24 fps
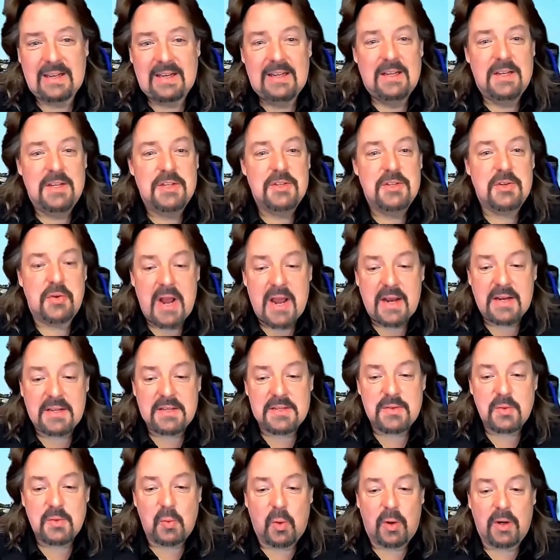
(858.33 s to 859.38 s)
So,
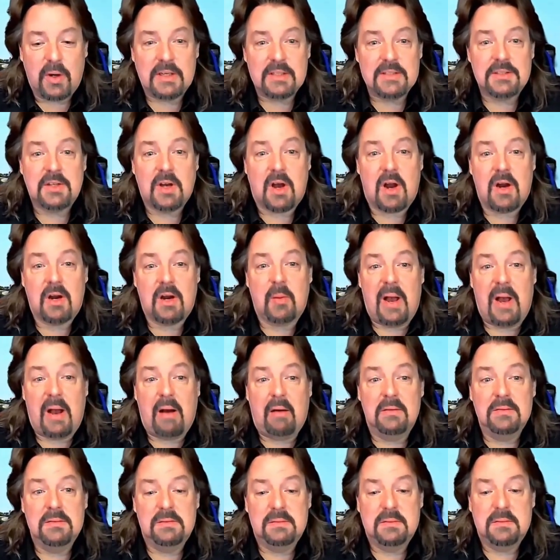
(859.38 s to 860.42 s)
next, we're going to talk
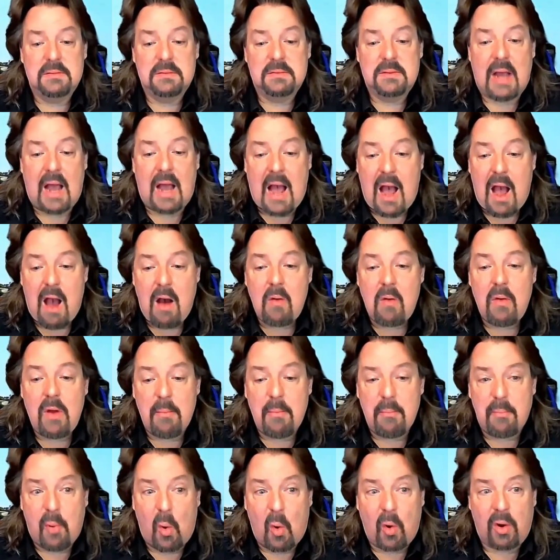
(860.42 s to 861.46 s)
about how
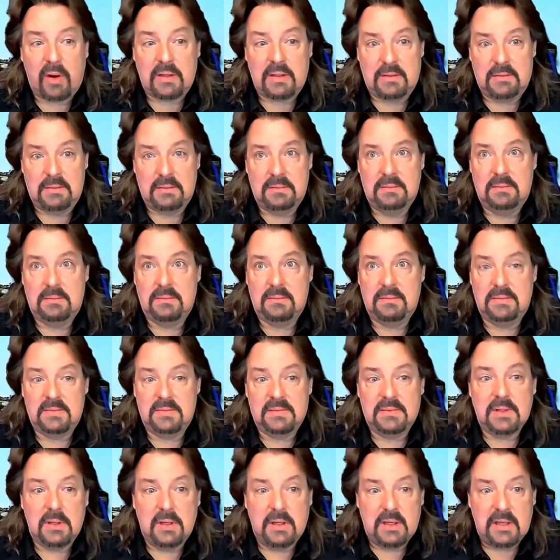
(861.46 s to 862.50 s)
important
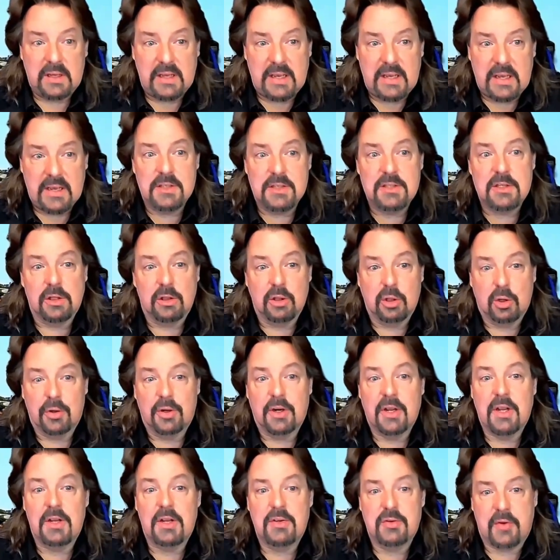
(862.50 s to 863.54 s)
is
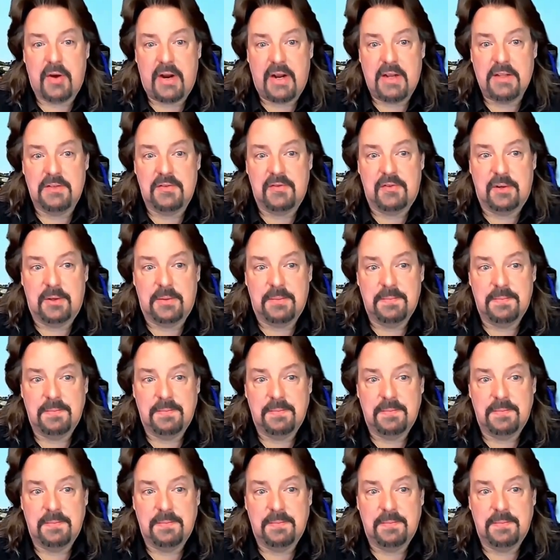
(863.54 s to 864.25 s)
learning transfer.